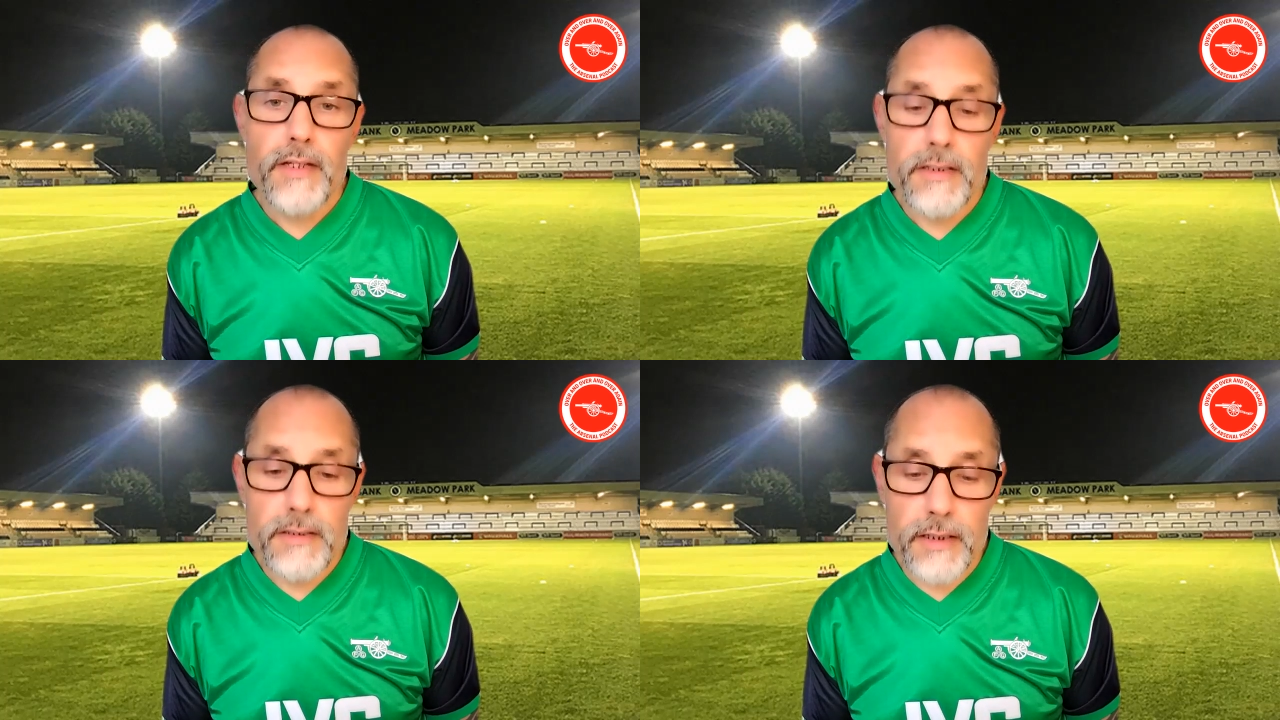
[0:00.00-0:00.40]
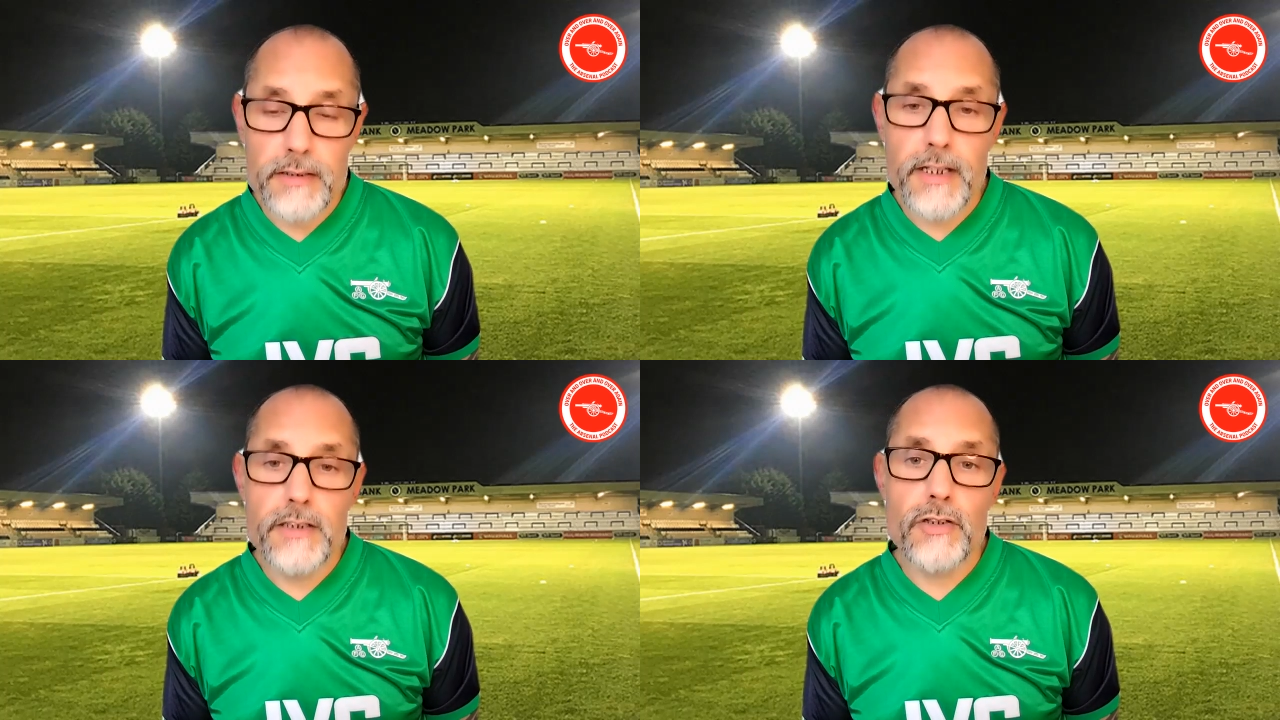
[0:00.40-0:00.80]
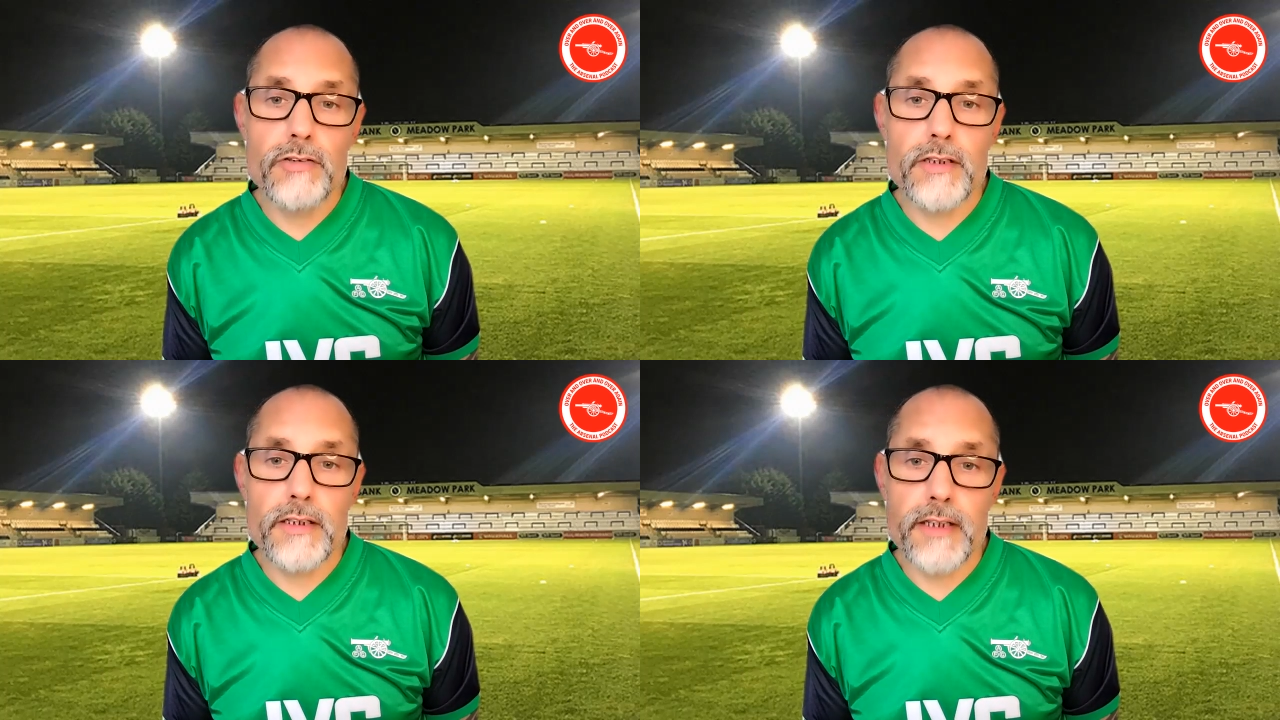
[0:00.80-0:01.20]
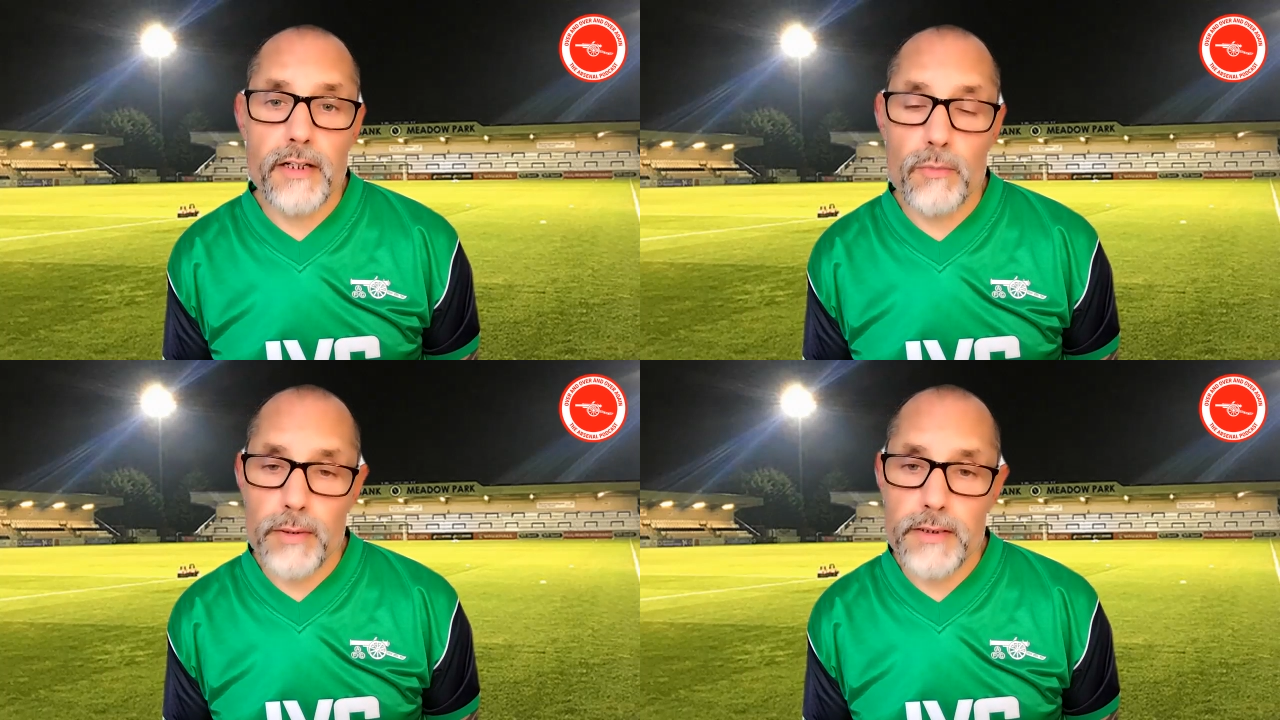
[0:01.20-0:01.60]
Stay tuned to the
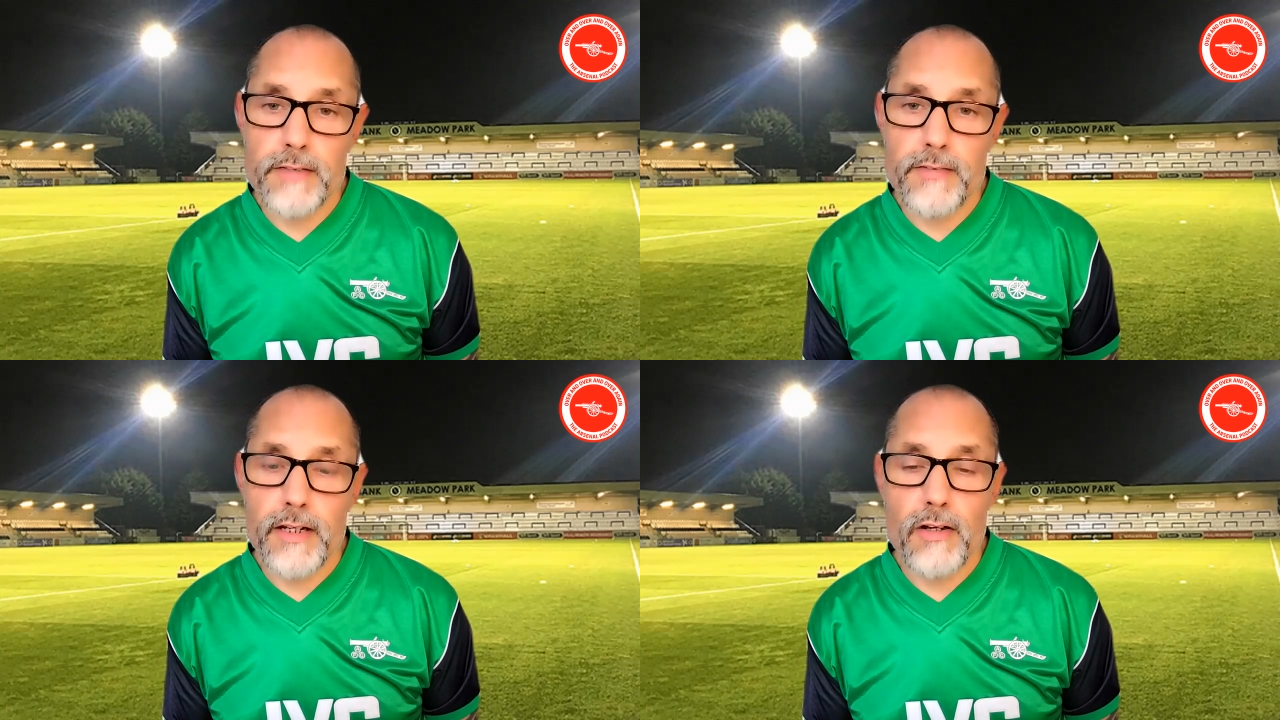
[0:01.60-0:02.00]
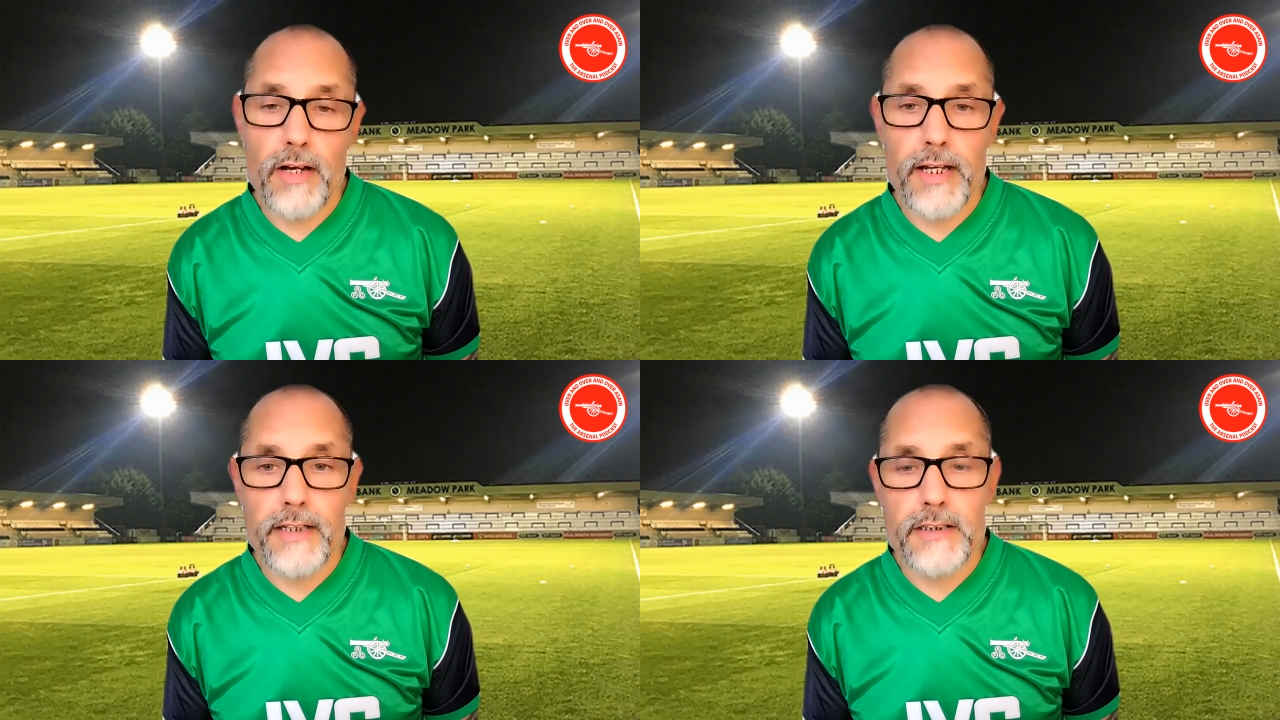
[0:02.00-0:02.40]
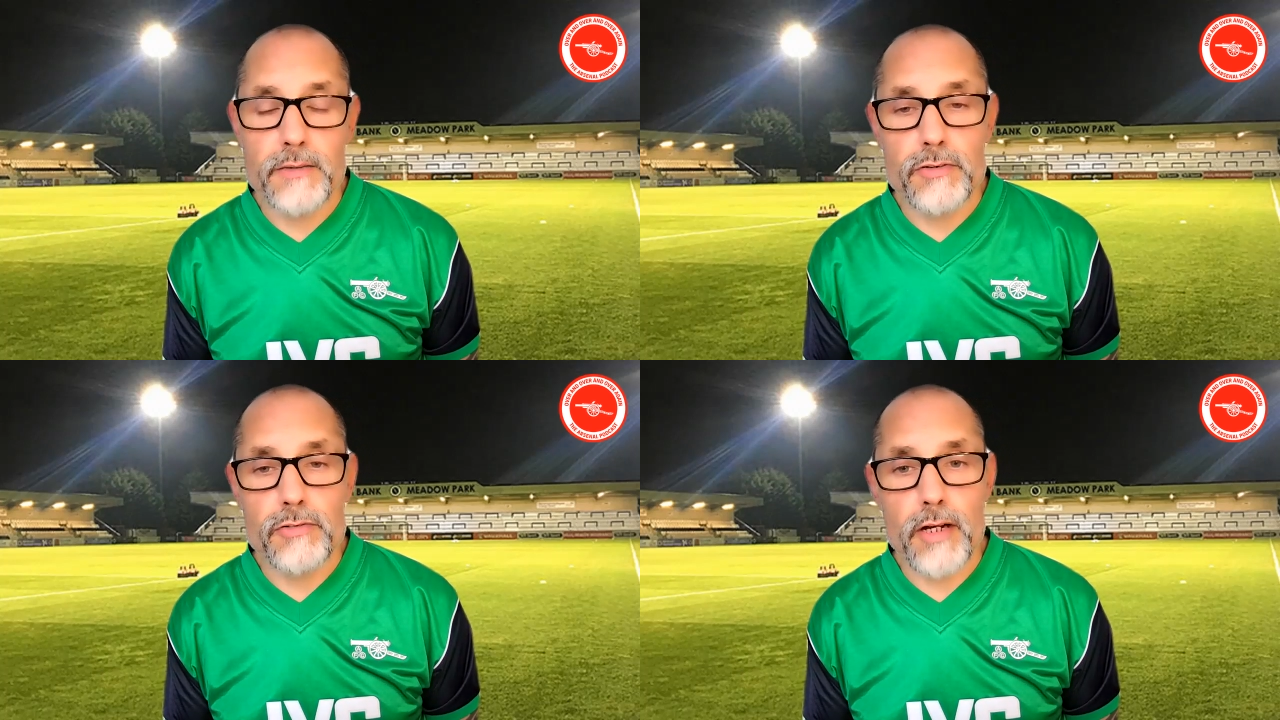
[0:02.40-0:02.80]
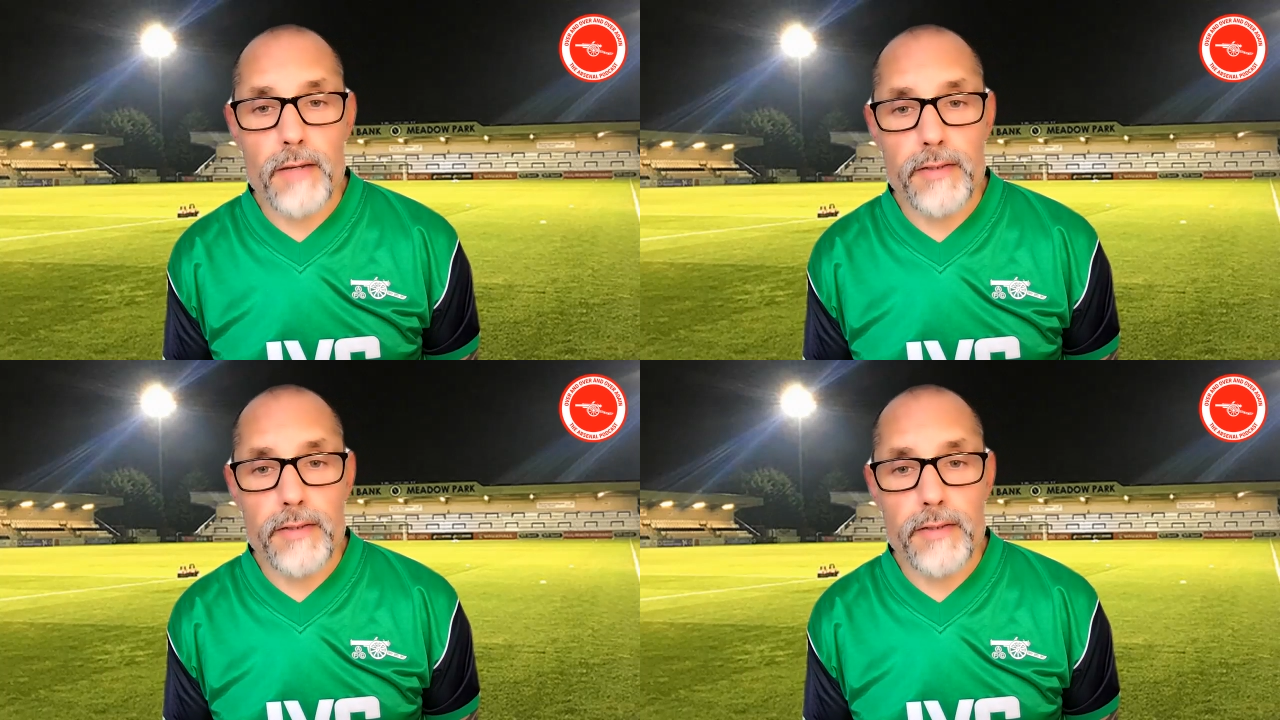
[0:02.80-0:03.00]
channel. Please give it a like and subscribe.